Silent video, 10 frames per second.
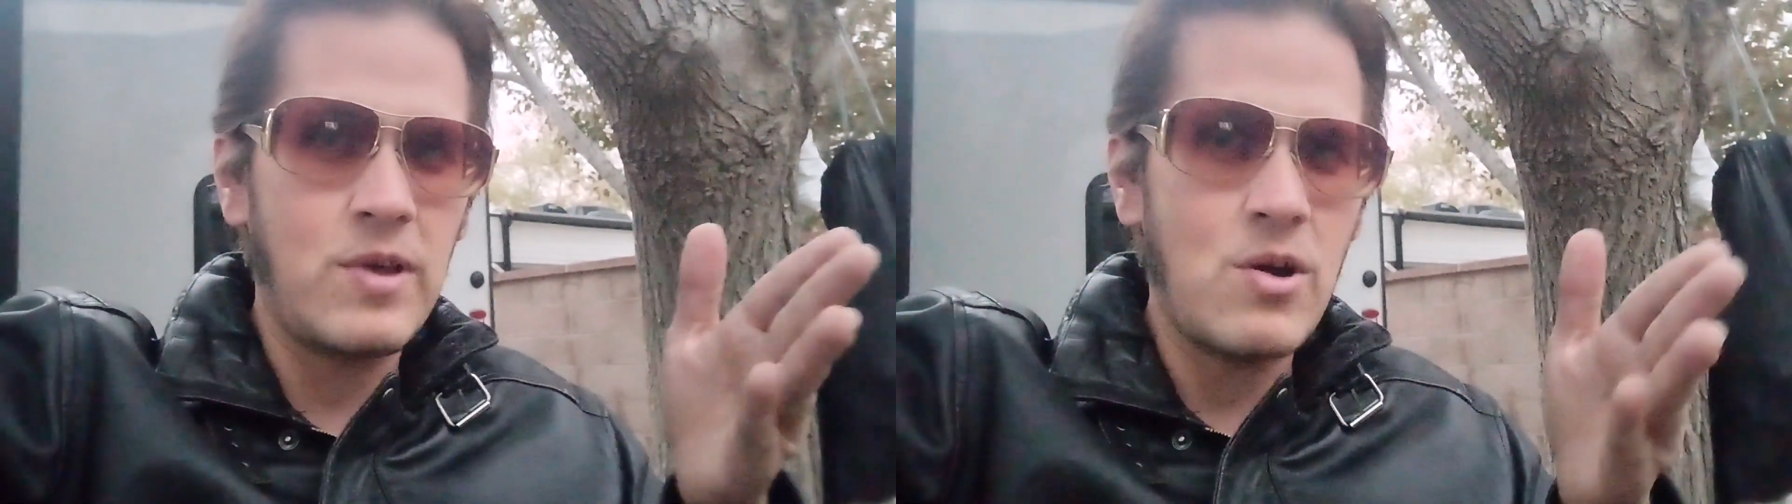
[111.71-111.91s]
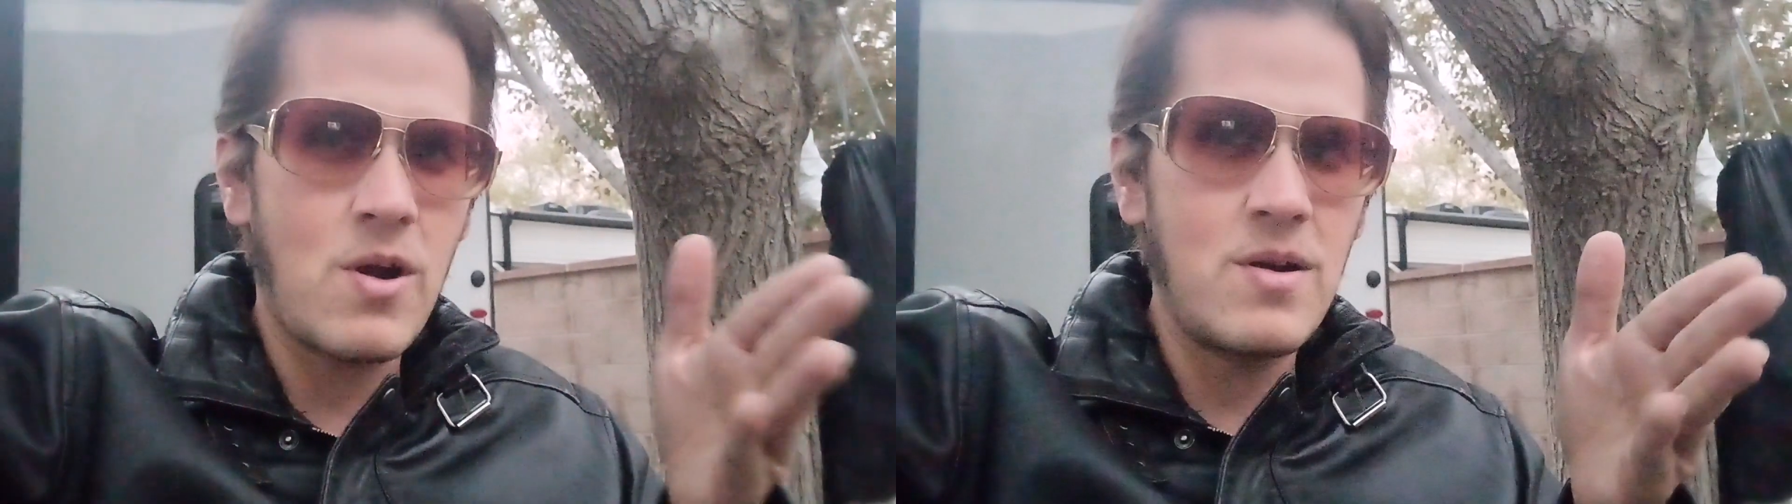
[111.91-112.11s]

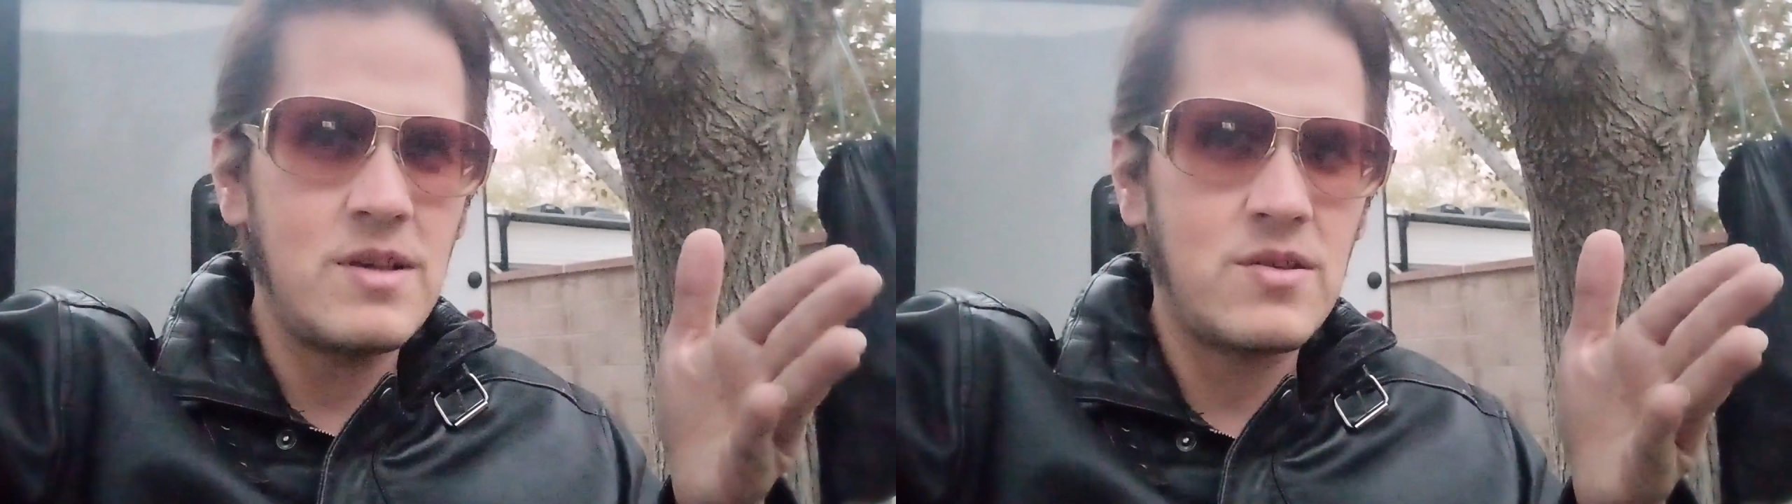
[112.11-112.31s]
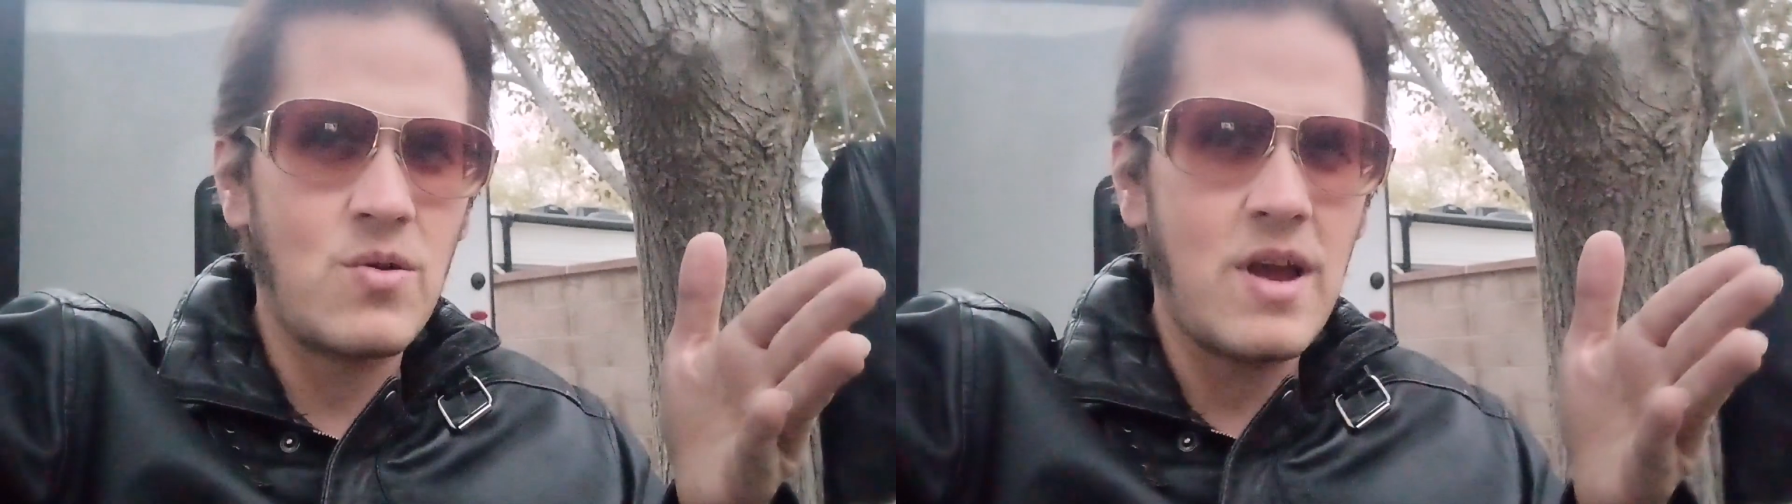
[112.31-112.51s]
an
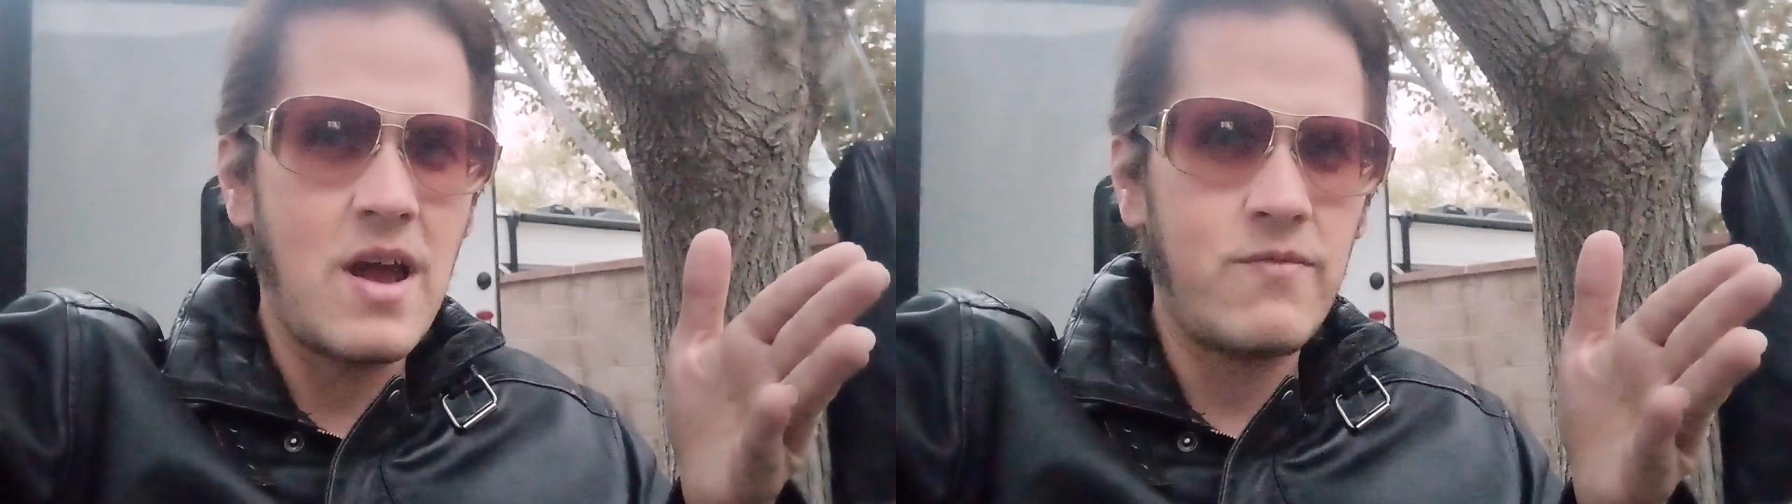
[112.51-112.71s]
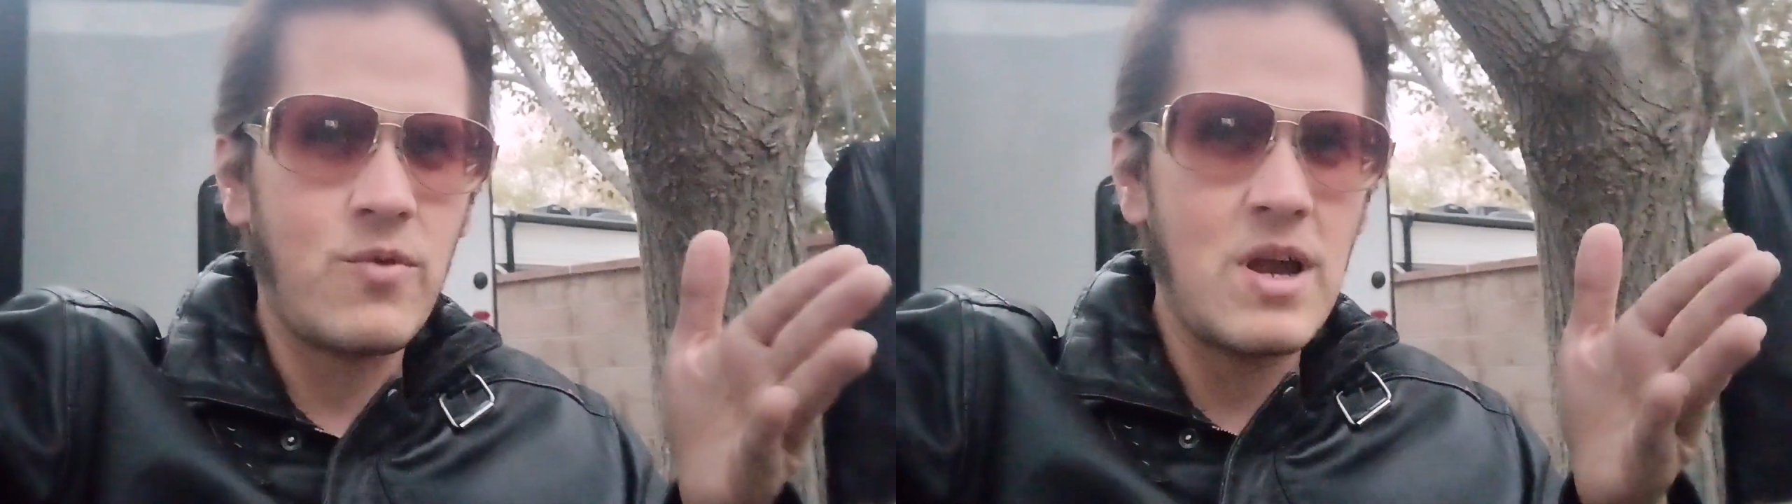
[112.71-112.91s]
artist or a
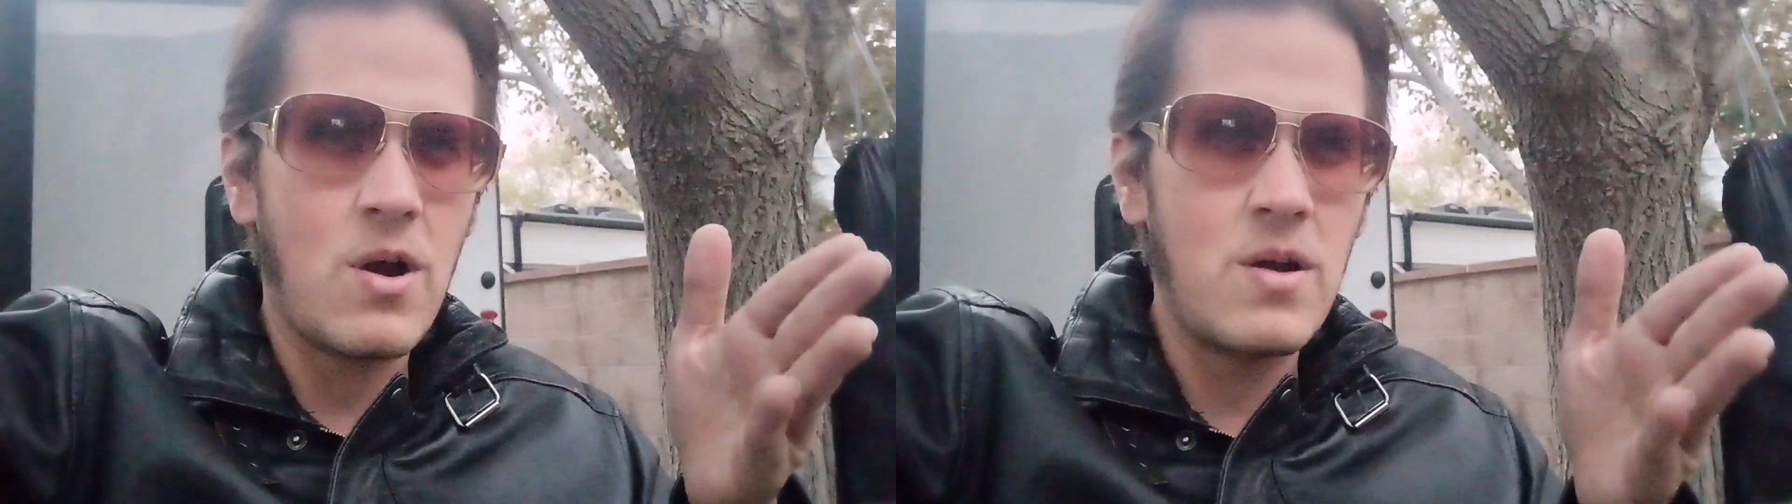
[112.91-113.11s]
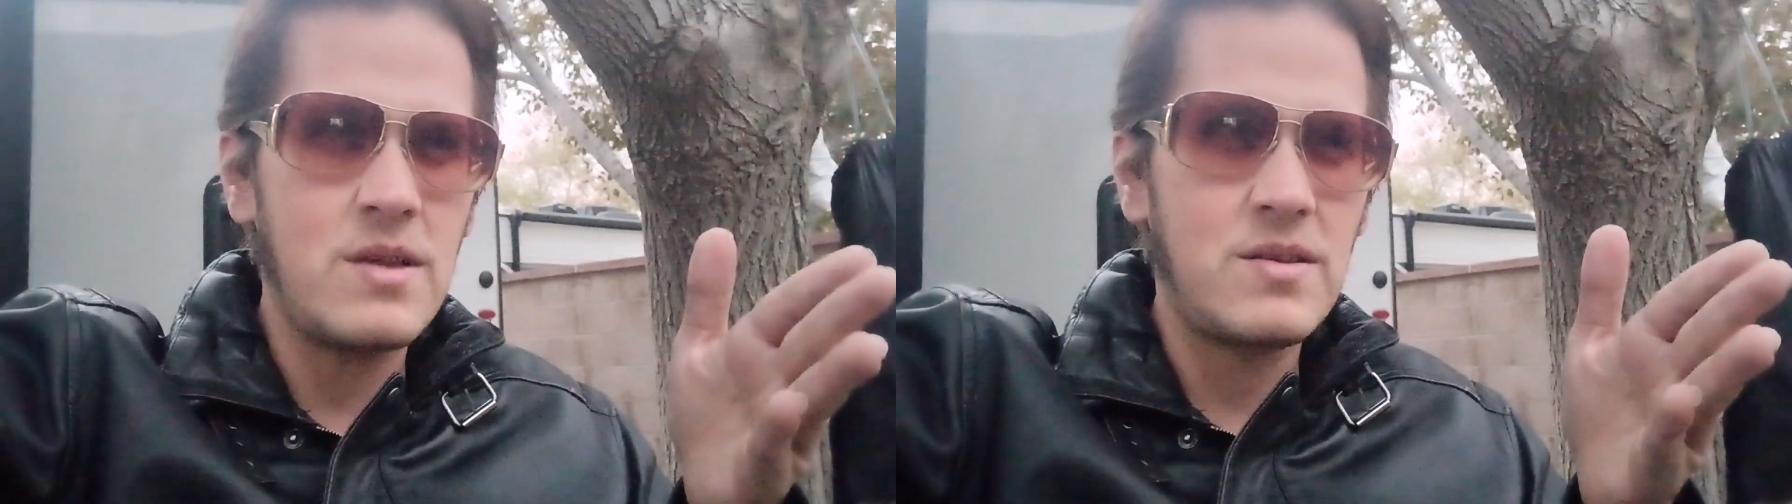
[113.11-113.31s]
halfway
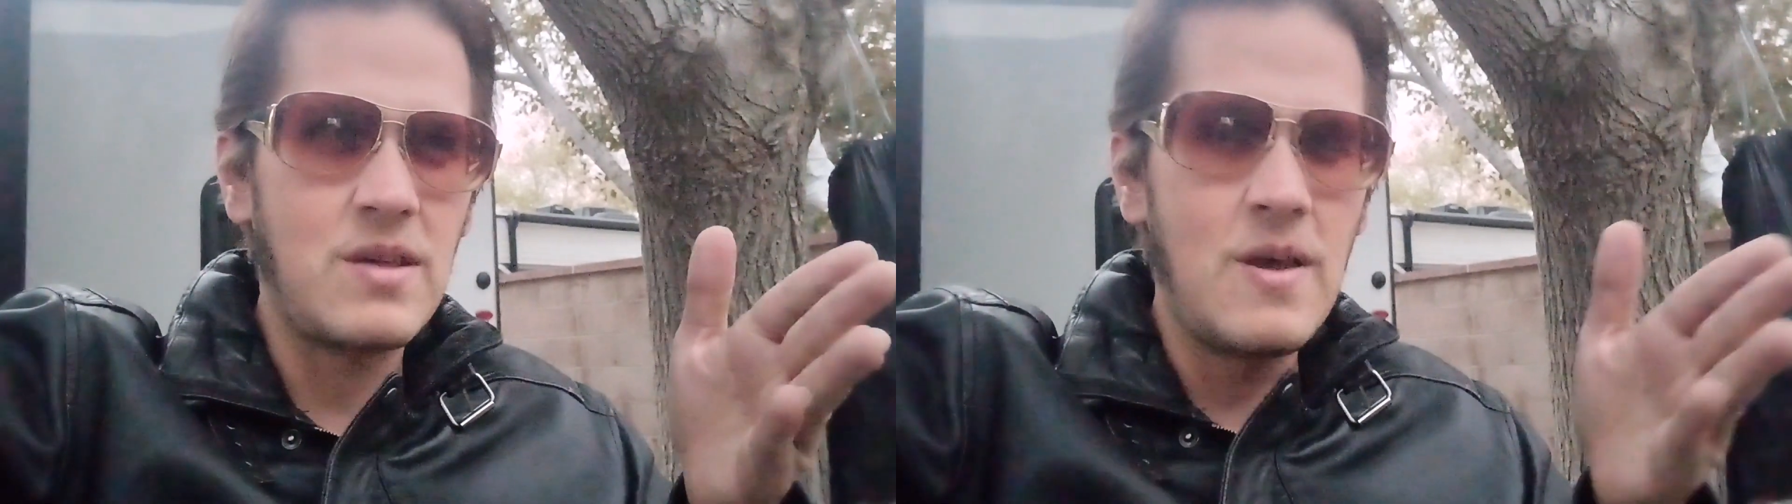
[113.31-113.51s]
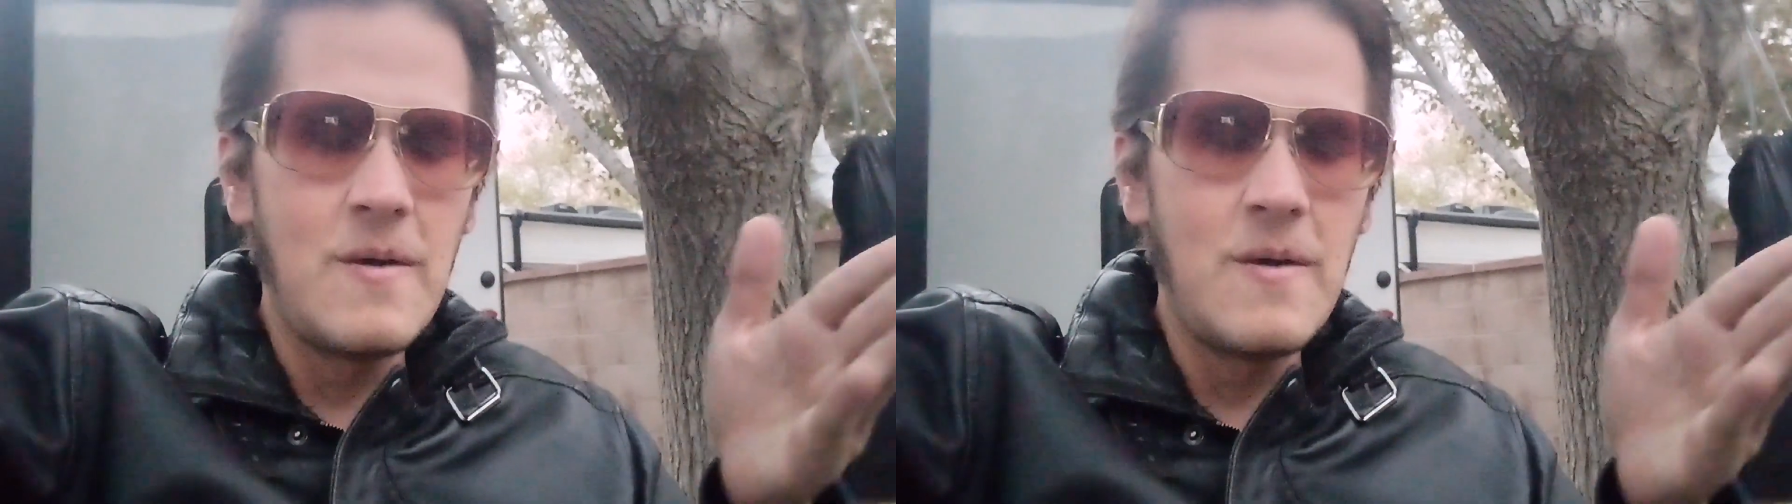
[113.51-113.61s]
artist.